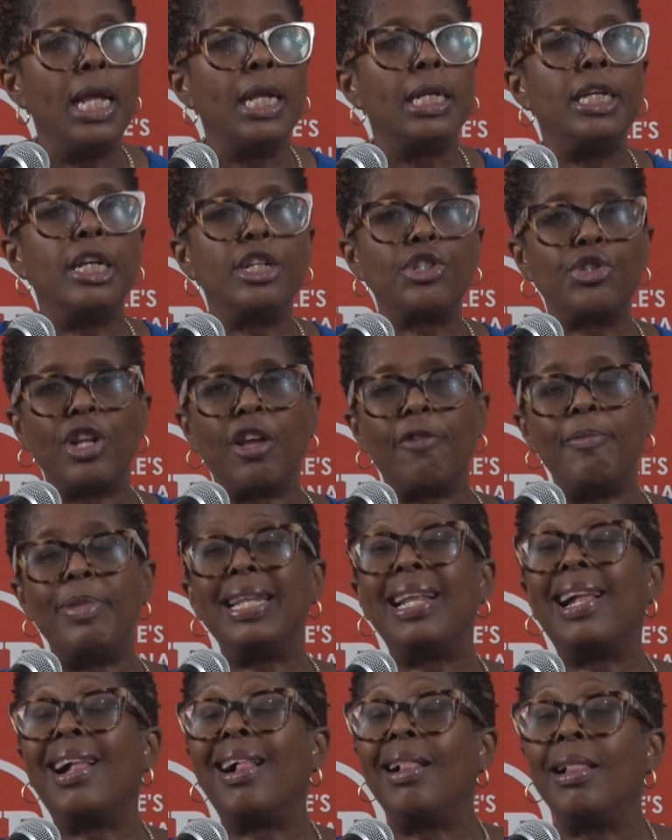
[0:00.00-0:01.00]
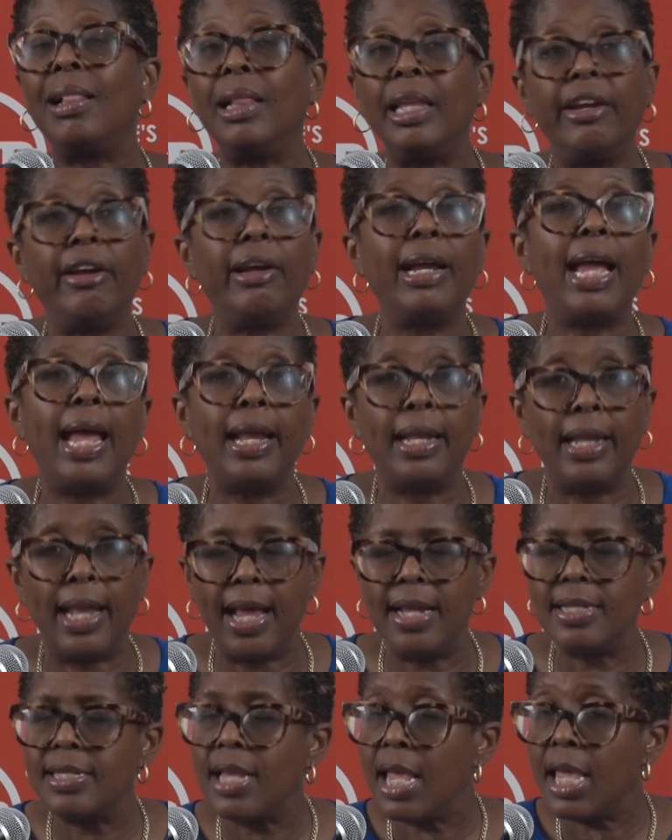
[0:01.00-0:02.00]
there should have been clear
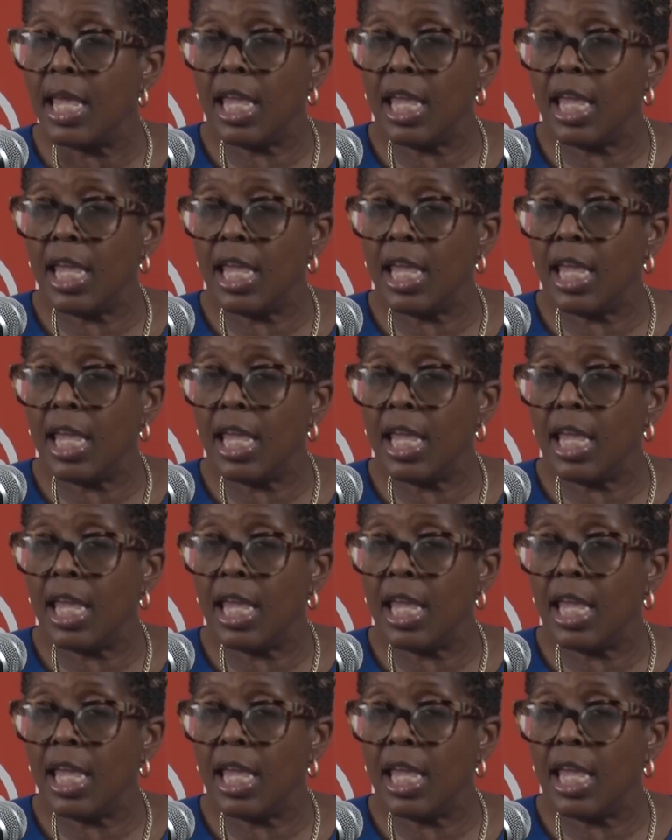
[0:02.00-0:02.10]
guidelines.